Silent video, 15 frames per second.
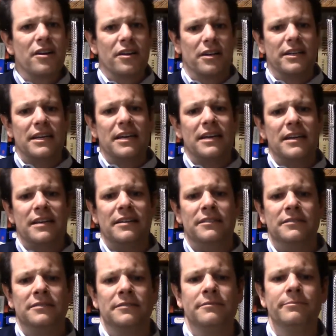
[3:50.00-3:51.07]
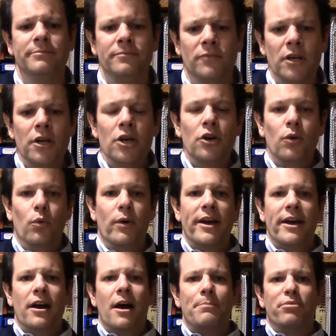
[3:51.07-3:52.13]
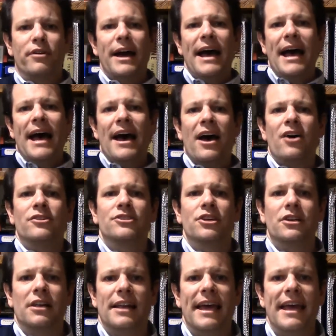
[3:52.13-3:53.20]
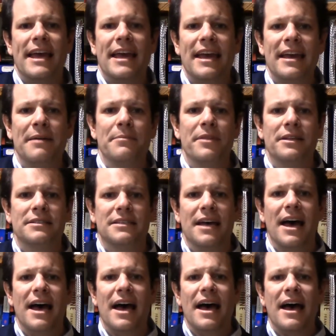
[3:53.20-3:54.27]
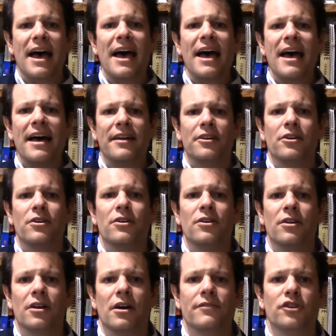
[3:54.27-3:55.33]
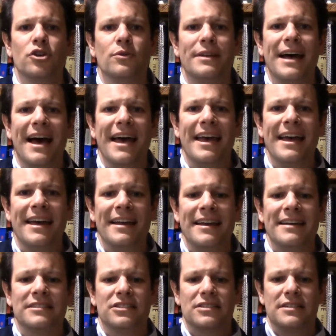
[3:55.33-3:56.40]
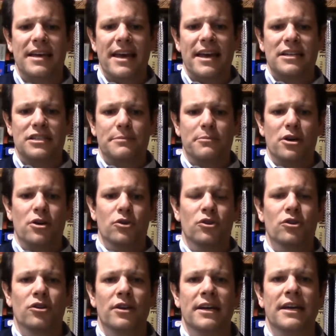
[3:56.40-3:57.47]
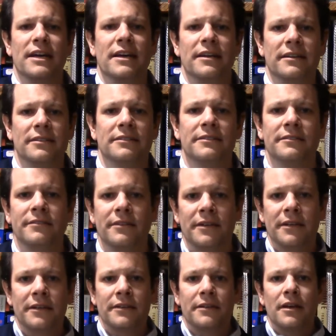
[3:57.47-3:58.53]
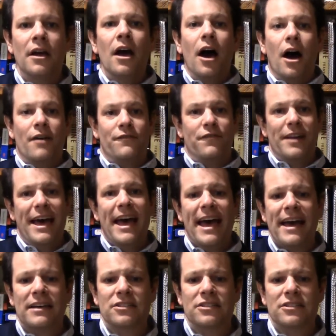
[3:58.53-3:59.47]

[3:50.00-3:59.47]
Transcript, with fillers: Queen. We are proud to claim the title of United States Marine. Our flags